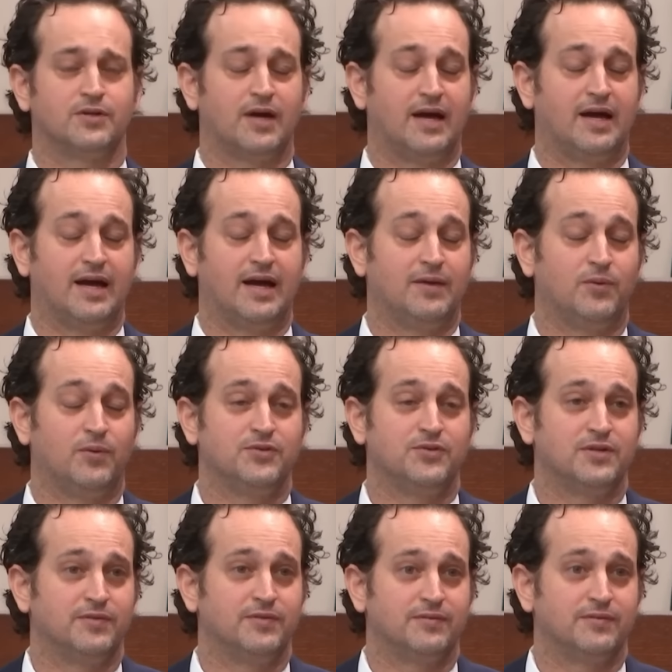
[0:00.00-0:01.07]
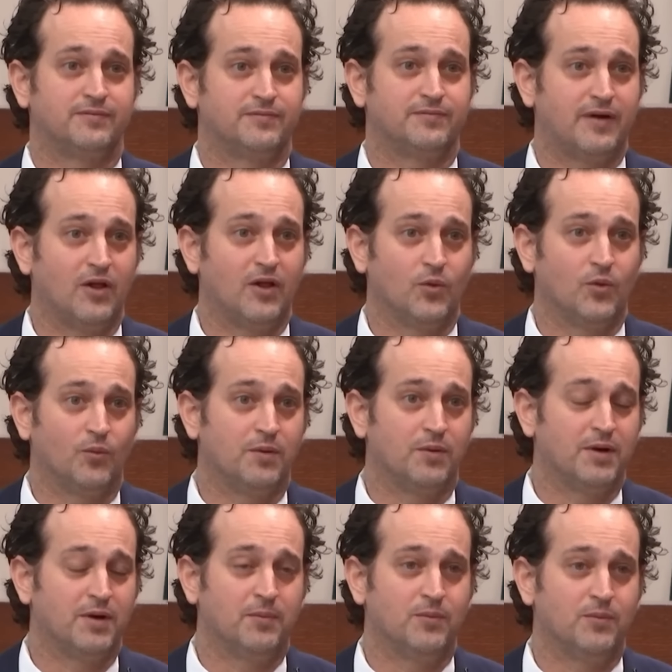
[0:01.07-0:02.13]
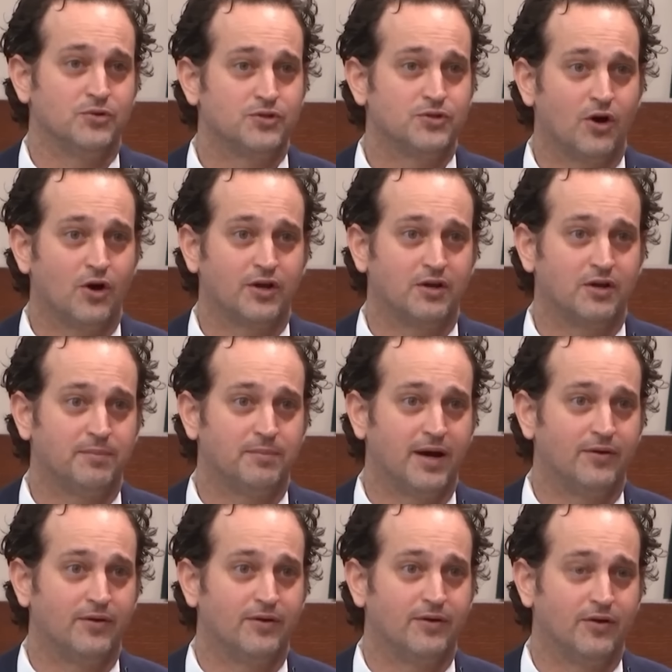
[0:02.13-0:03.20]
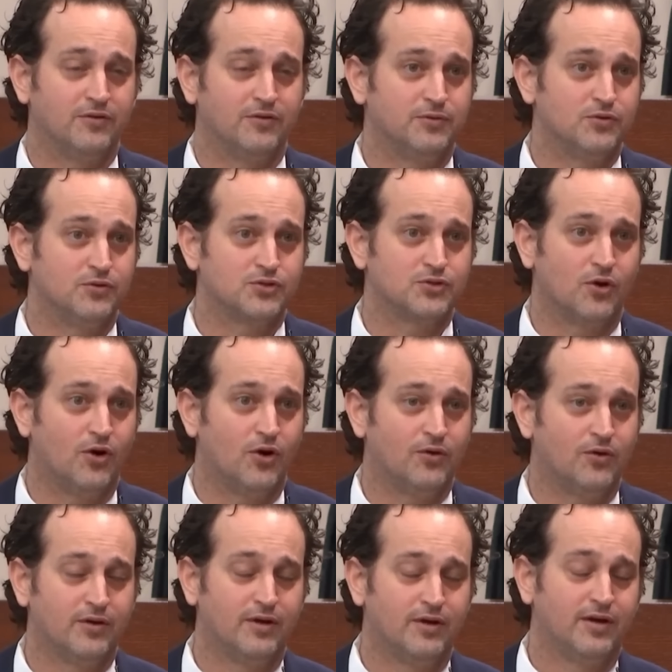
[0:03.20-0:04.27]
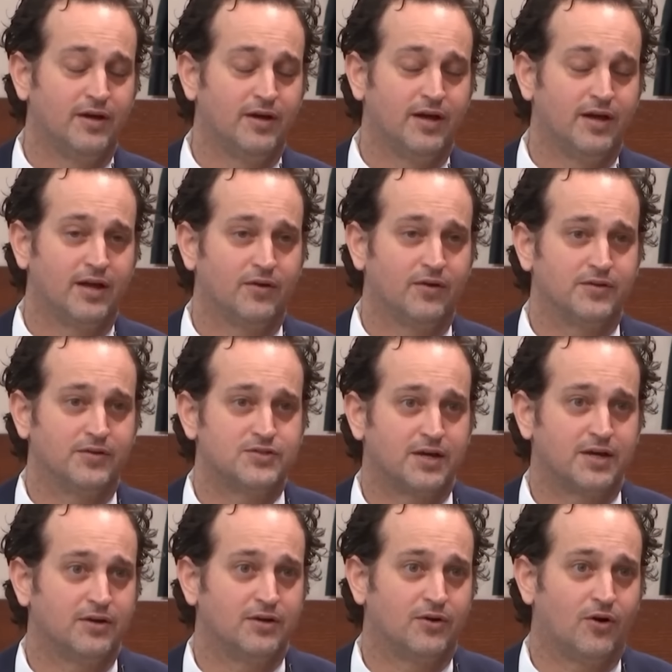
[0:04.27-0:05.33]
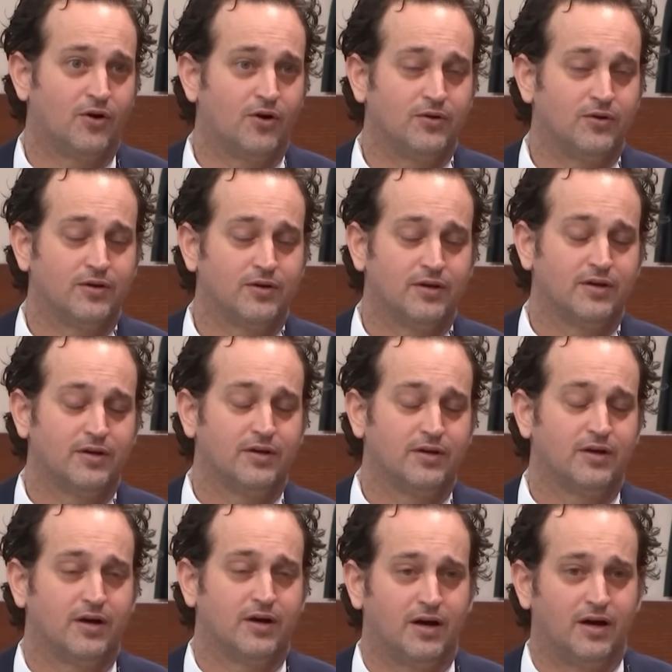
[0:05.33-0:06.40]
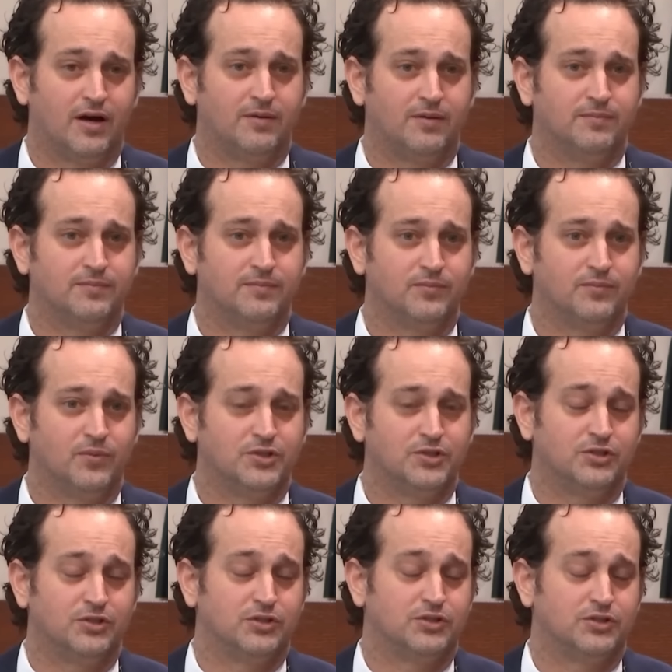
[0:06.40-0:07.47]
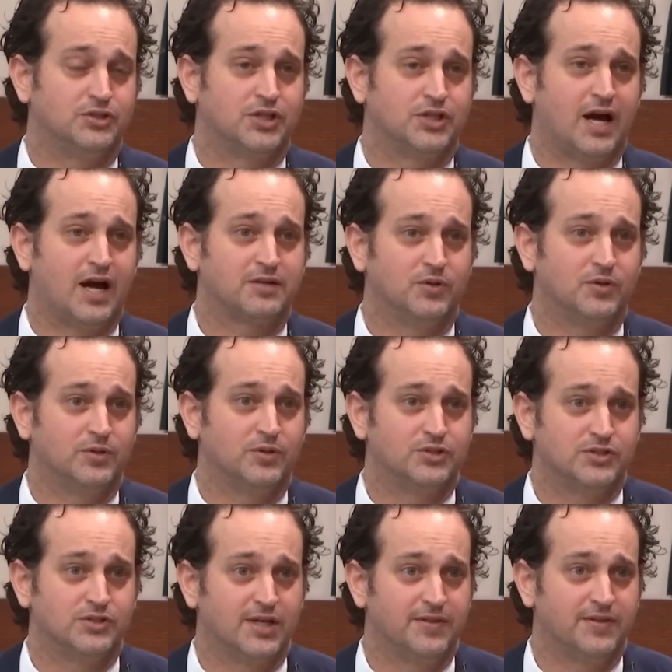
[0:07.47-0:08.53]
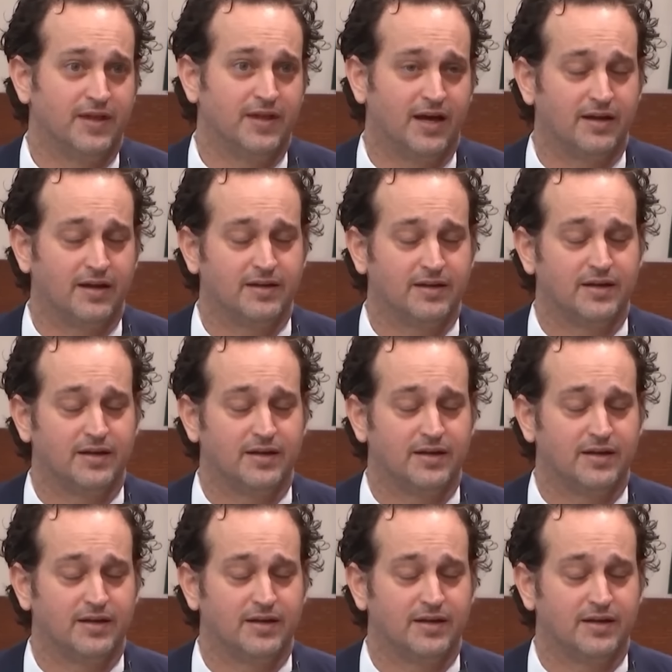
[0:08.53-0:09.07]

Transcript: I wasn't even following what my mom was talking about on the first call. And on the second call, when she shocked me when she said that.